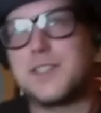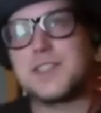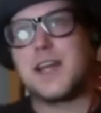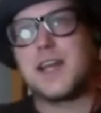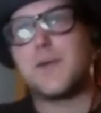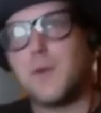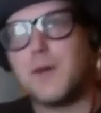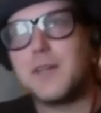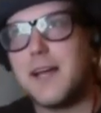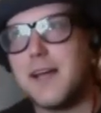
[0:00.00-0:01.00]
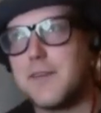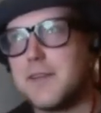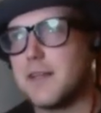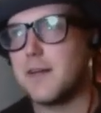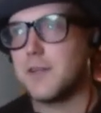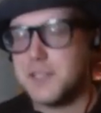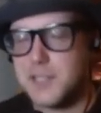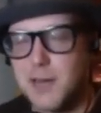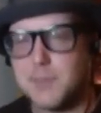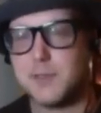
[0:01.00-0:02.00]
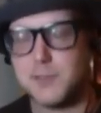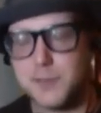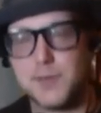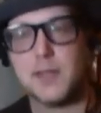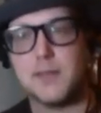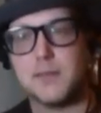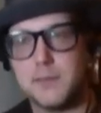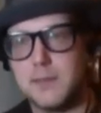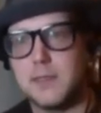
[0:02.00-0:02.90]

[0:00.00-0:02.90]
is like, well, yeah, everything, all the dominoes fell